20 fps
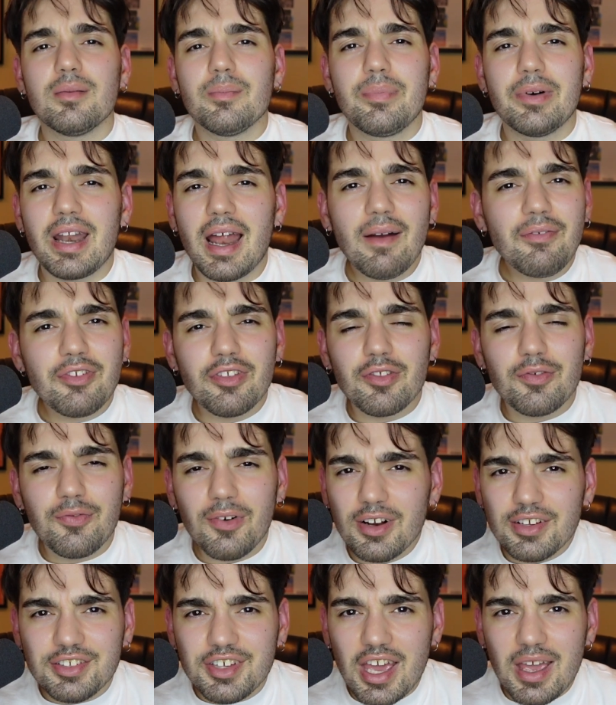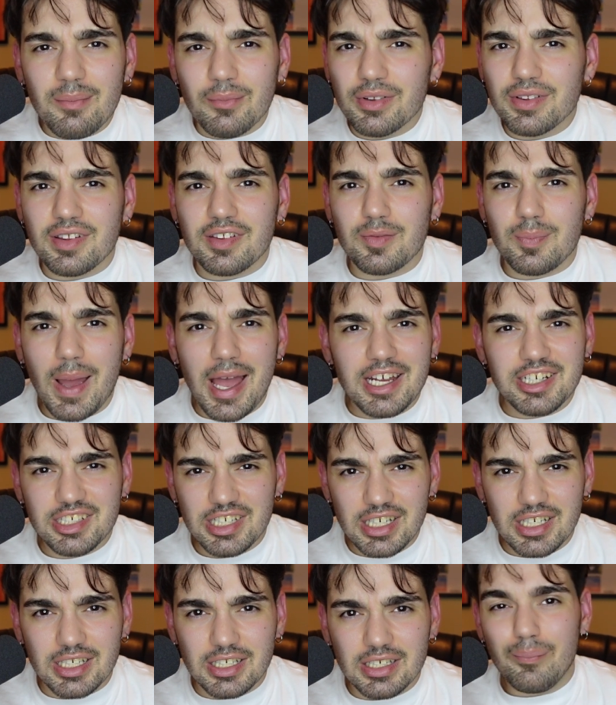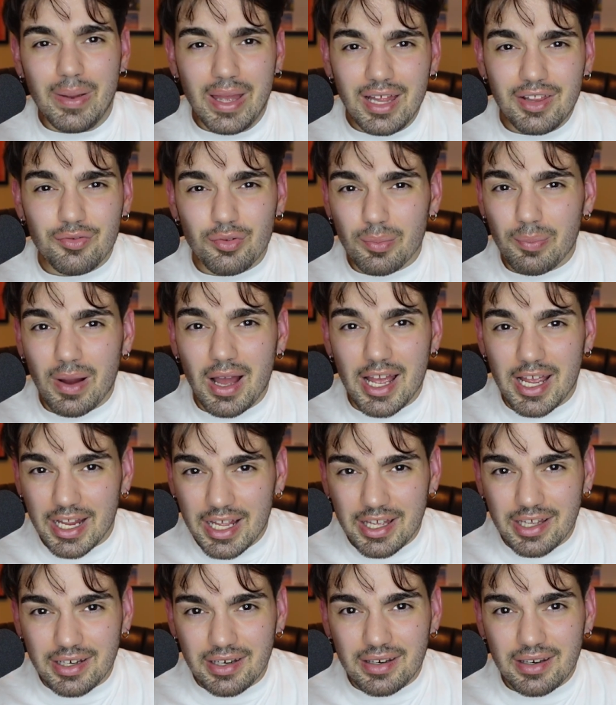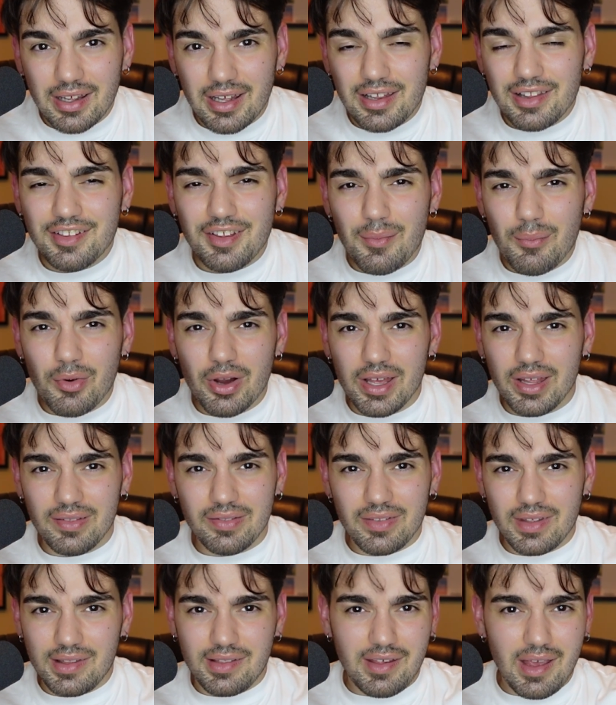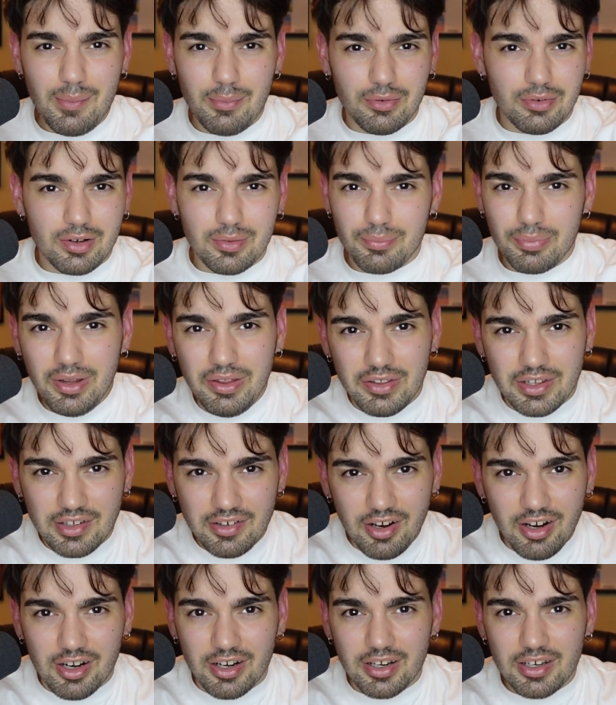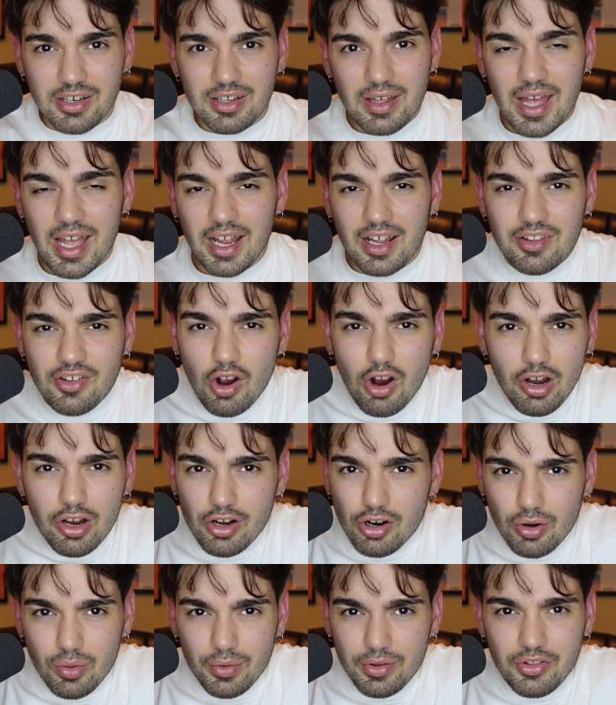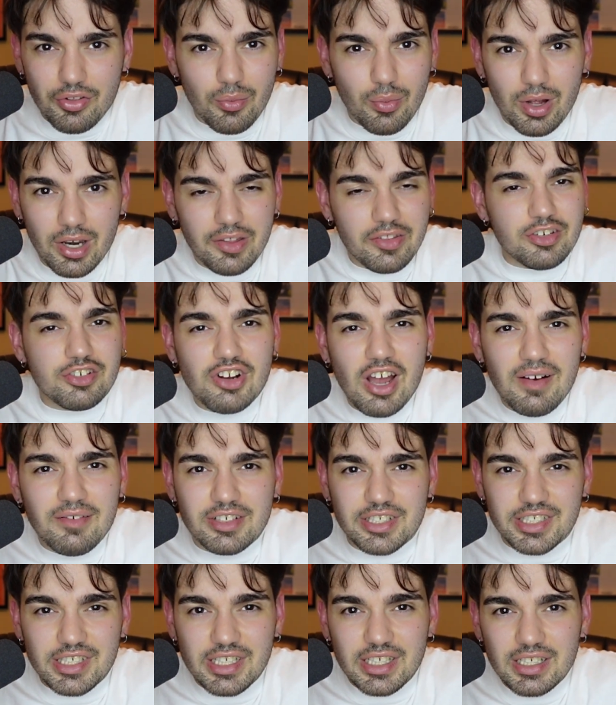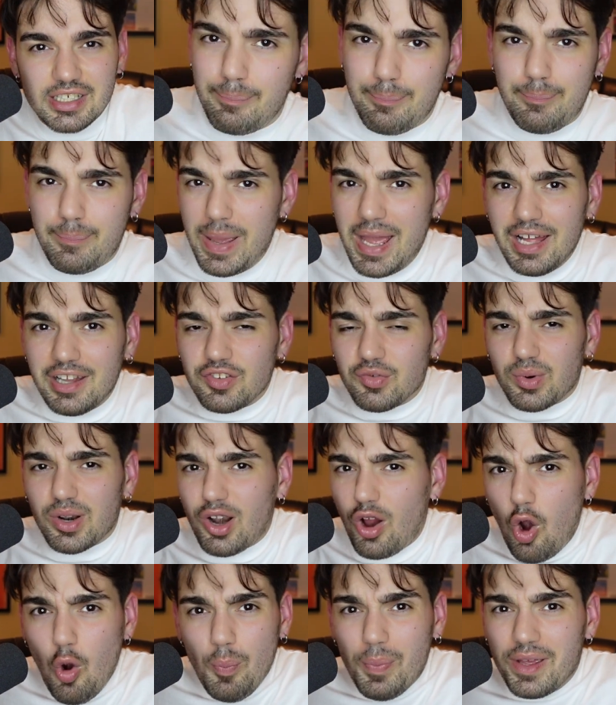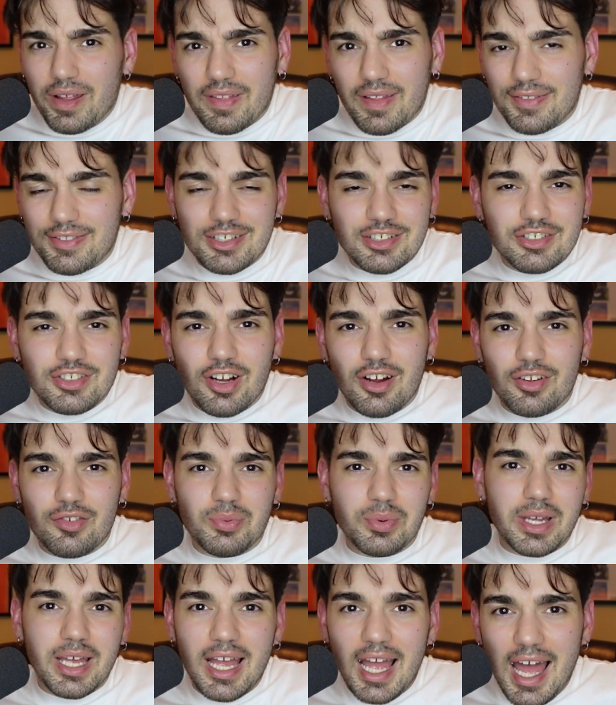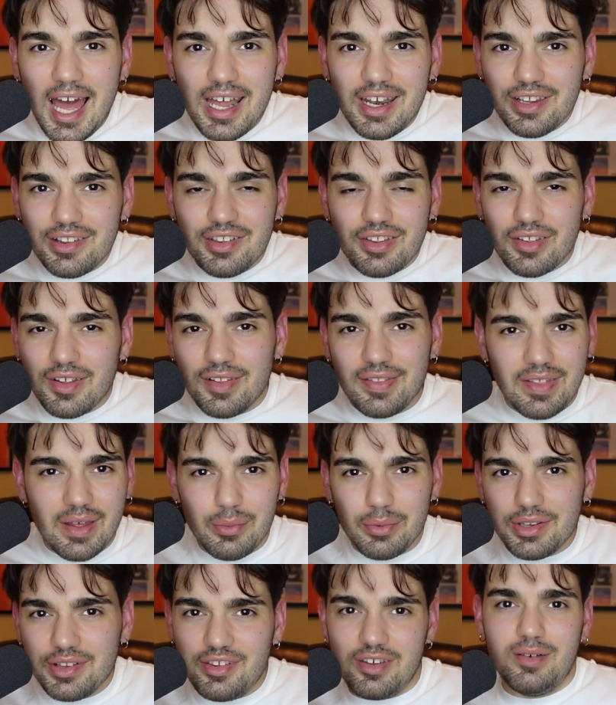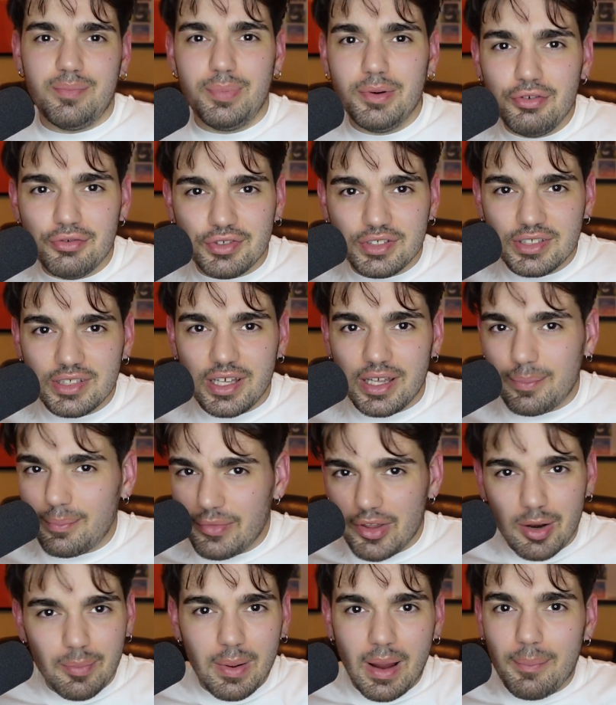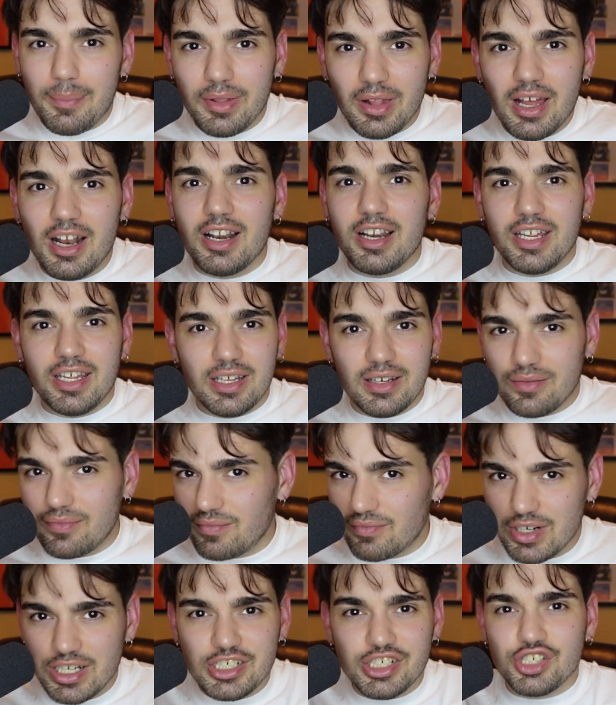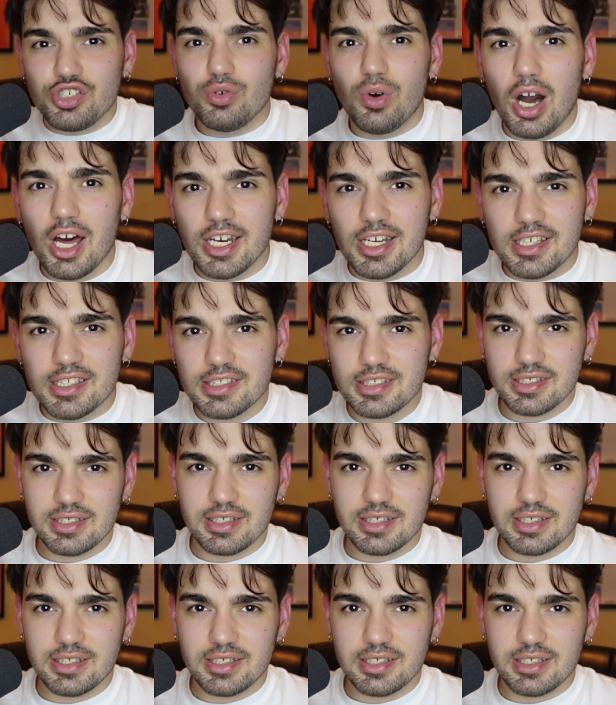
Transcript: But after the first game was a smash hit, bands were buying in. In some way, the table completely turned, and Guitar Hero was the one in the driver's seat. Bands were hoping that their songs would get added so that they would see a boost in their popularity and reach a new audience.